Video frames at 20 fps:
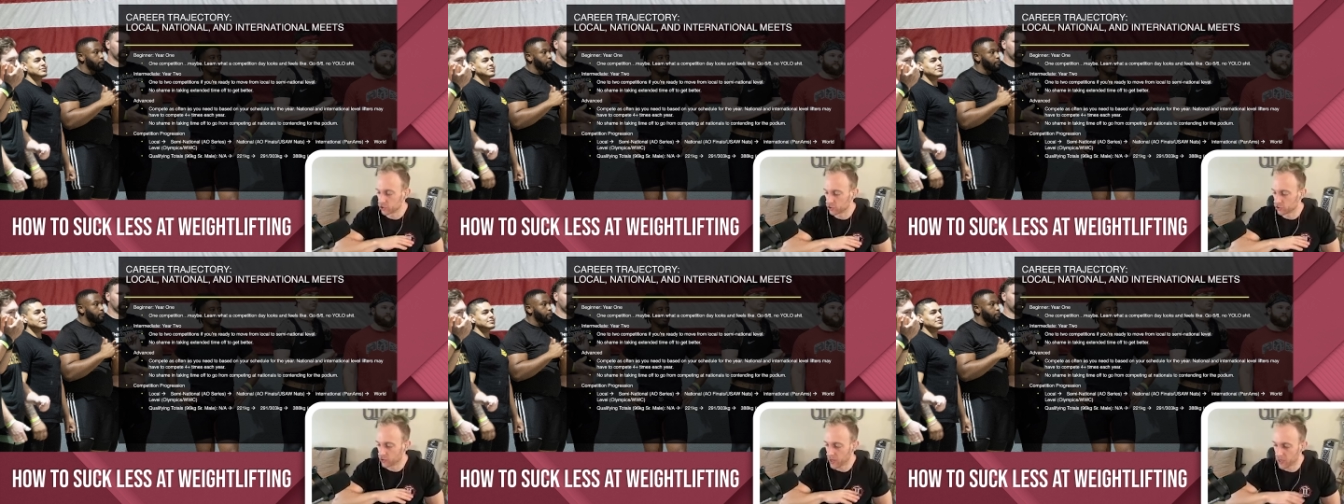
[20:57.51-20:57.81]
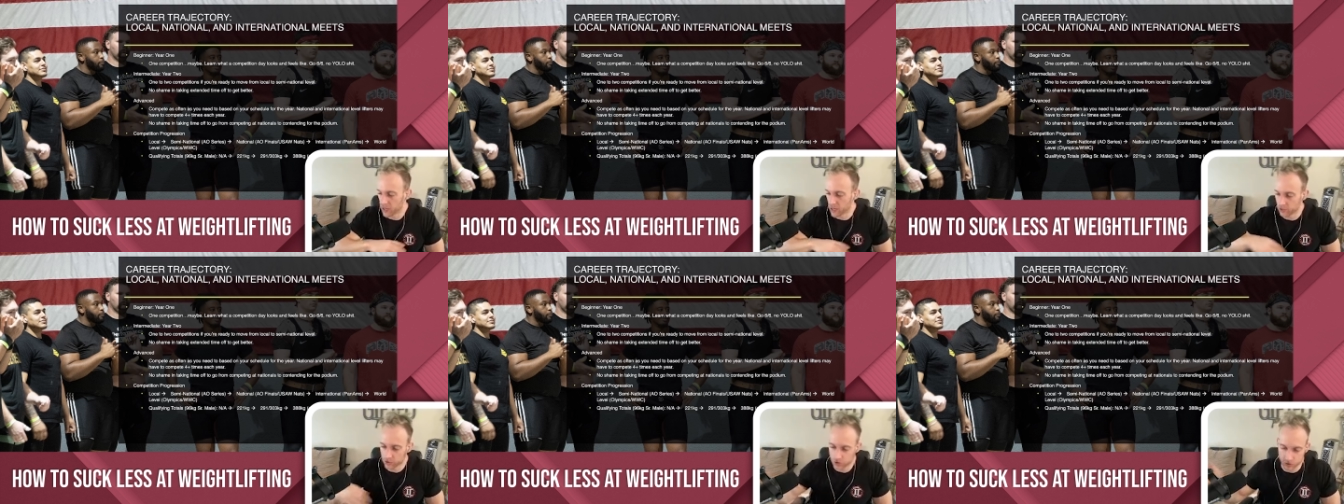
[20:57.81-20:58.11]

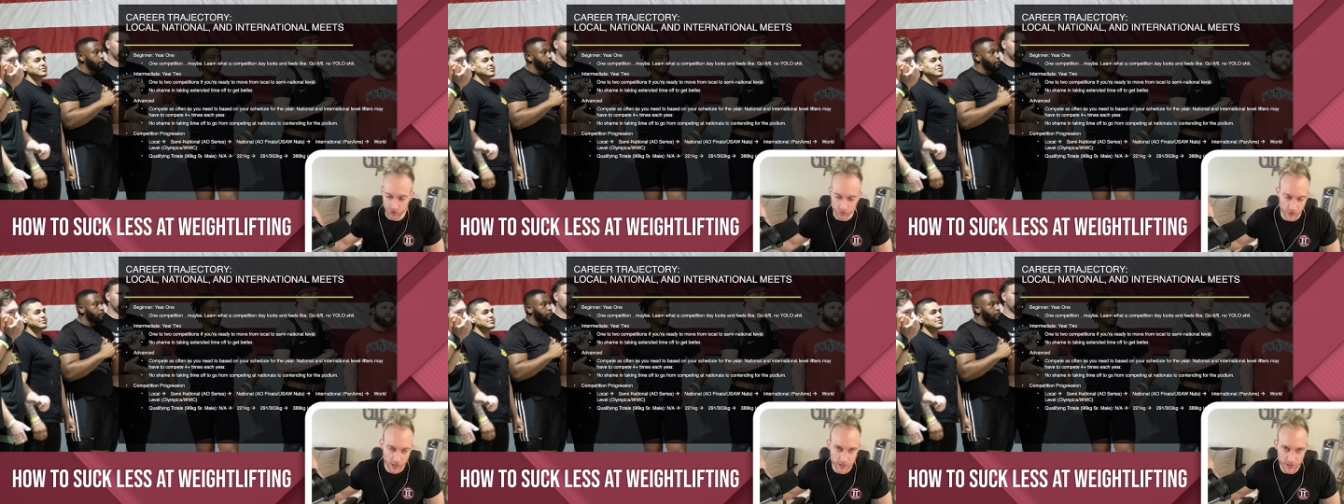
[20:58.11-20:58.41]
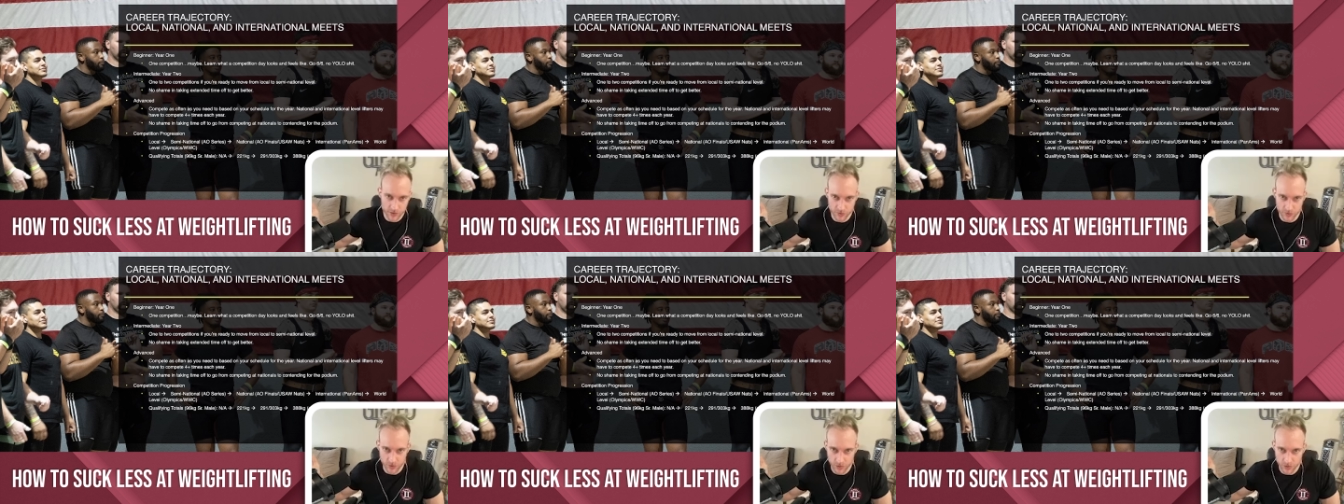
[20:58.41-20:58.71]
training
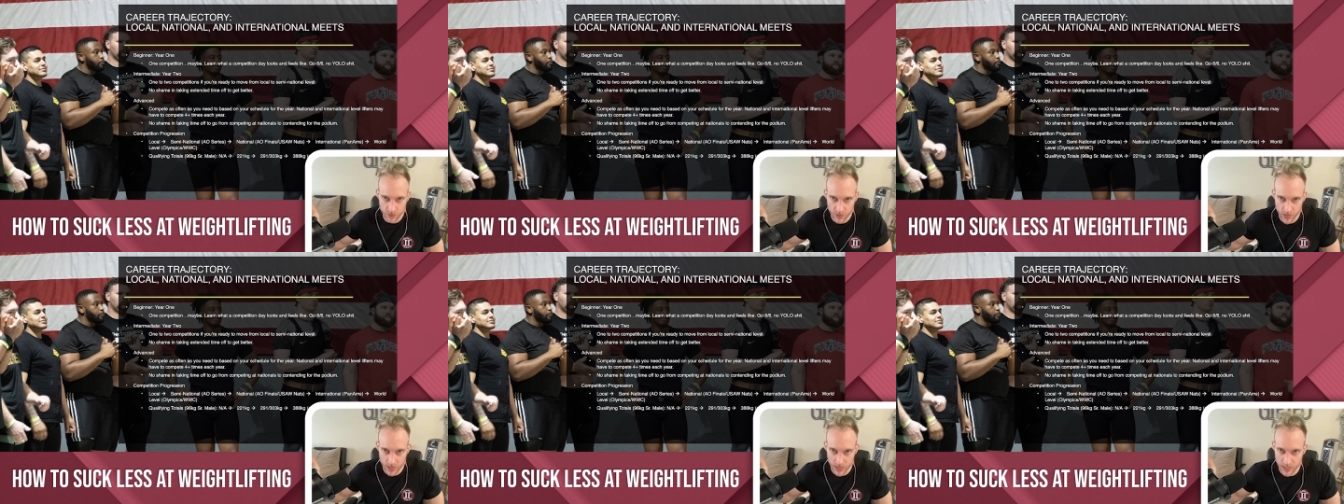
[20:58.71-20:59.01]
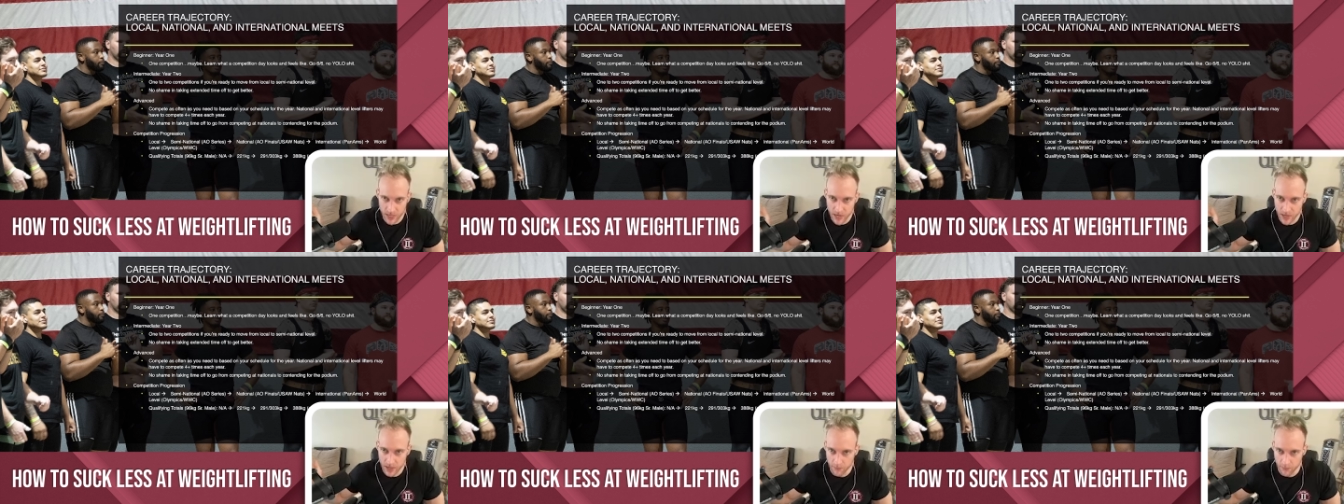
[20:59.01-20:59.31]
straight through
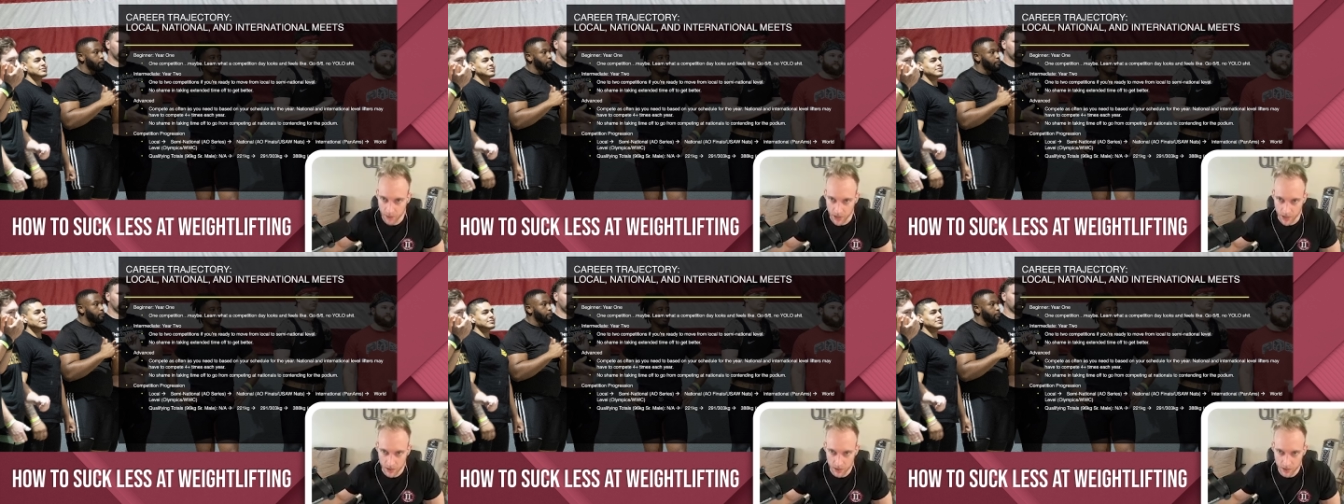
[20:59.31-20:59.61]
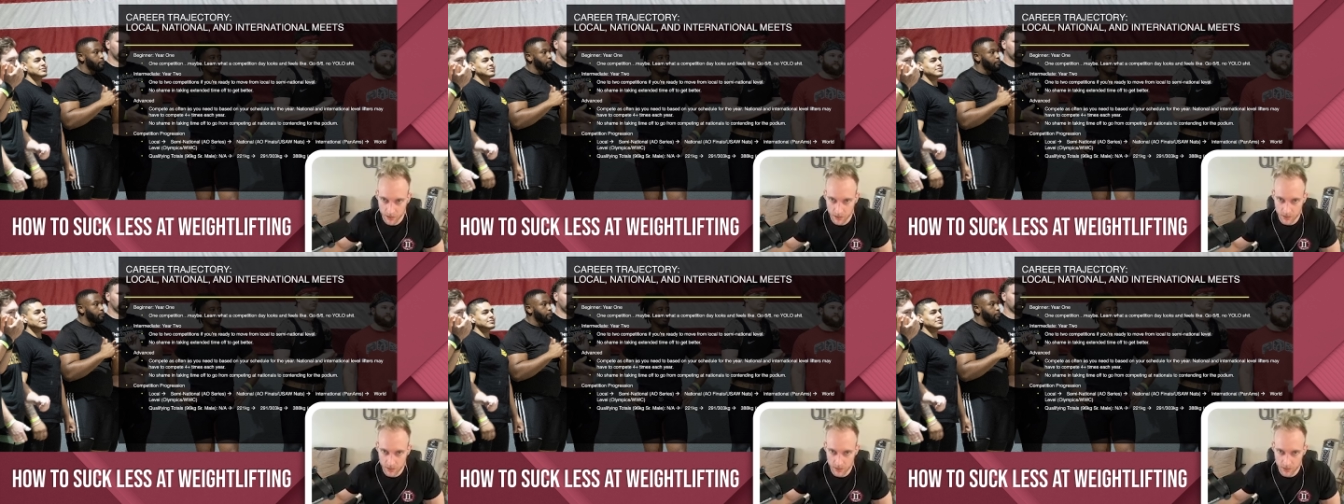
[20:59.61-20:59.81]
and getting better.